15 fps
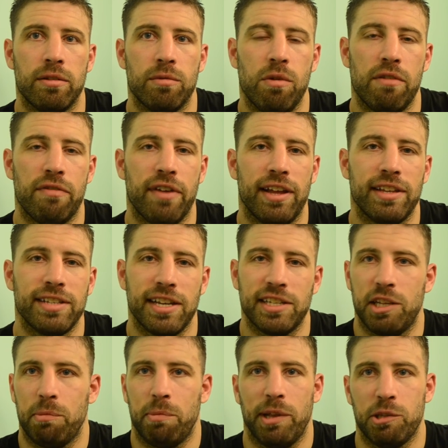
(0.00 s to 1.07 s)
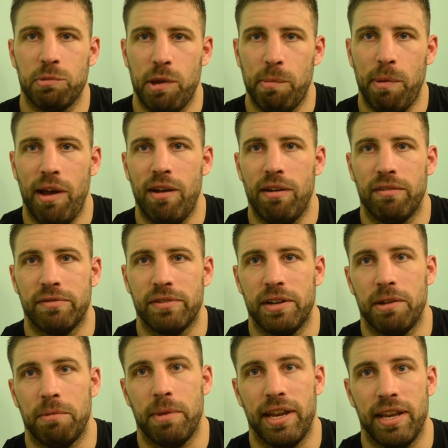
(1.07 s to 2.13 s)
What a fantastic bill to be a part of, do you know
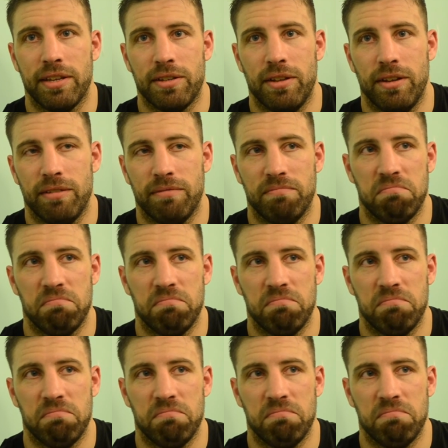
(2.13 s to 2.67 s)
what I mean? It's like,